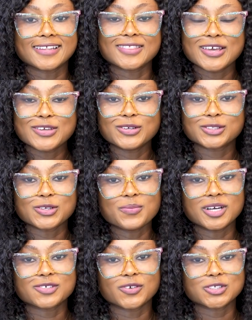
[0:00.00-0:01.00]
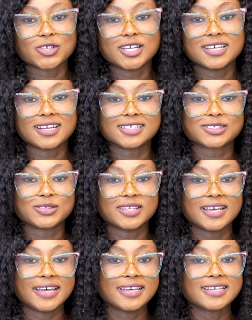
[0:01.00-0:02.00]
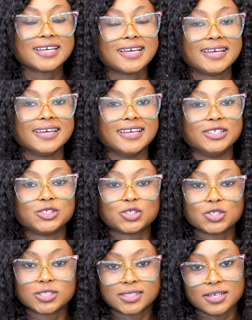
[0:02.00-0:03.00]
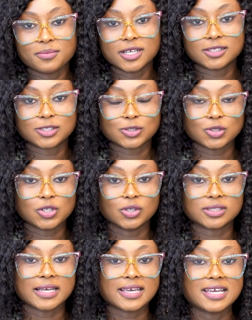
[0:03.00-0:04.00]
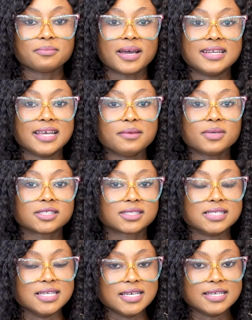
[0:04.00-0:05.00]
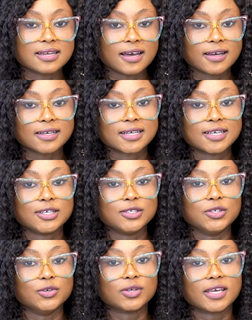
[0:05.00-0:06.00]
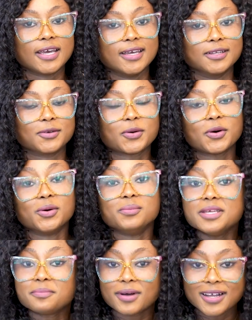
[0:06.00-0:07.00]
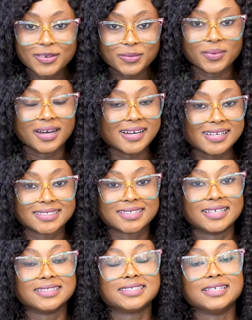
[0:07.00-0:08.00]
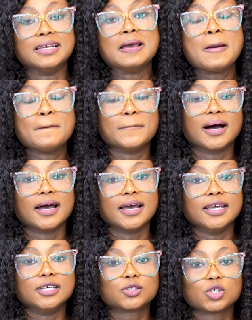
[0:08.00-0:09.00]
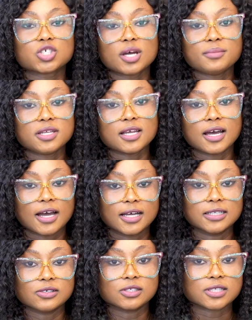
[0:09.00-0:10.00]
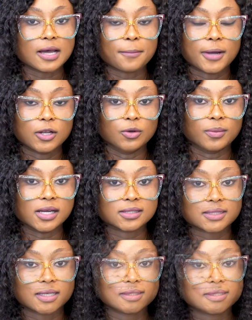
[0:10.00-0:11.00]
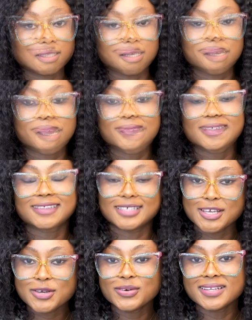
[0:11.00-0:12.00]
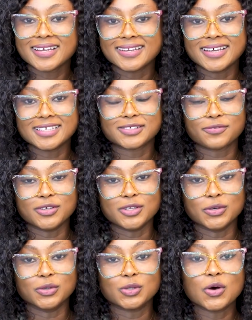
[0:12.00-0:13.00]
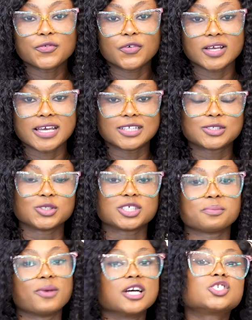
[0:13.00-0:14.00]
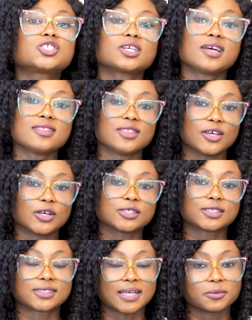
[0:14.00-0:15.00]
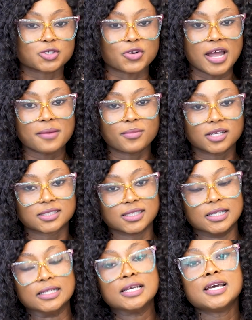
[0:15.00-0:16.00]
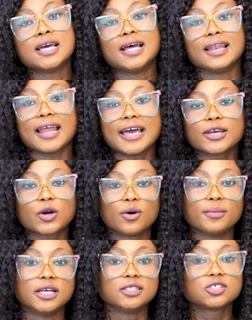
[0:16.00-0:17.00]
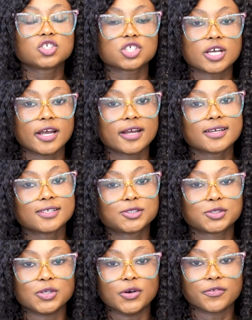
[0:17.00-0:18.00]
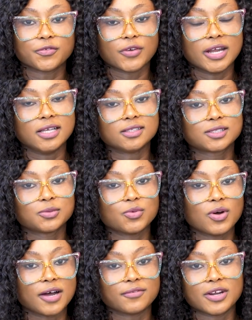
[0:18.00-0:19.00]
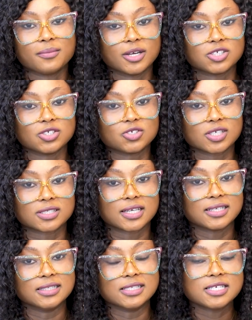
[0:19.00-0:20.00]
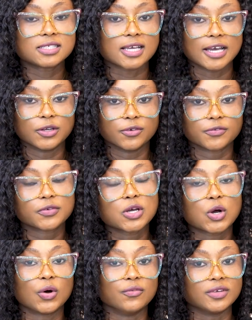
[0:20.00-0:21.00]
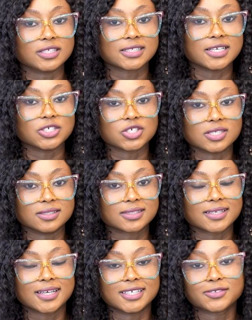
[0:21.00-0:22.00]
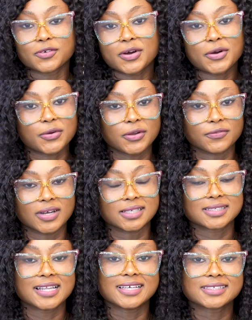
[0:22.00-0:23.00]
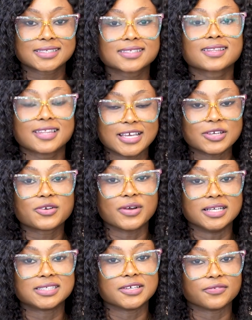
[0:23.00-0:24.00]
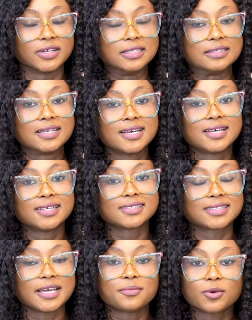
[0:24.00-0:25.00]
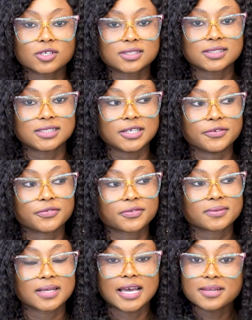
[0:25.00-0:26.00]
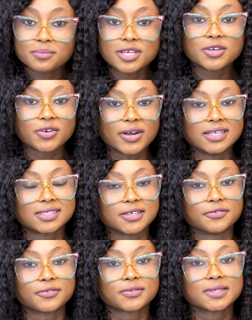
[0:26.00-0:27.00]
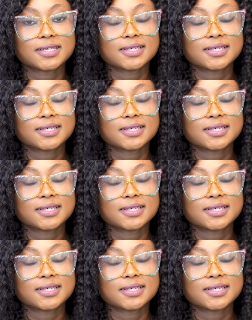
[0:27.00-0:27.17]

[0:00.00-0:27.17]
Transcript: thank you so much for joining us today in CMIT Studios. Again, my name is Nina. You can call me Paloma Asante. My social media handles are Paloma Asante. See you in the next video. Don't forget to smash the subscribe button, like, comment, share to your friends who are very much interested in these kind of conversations. It's for all of us. Let's think creative and stay positive and be creative.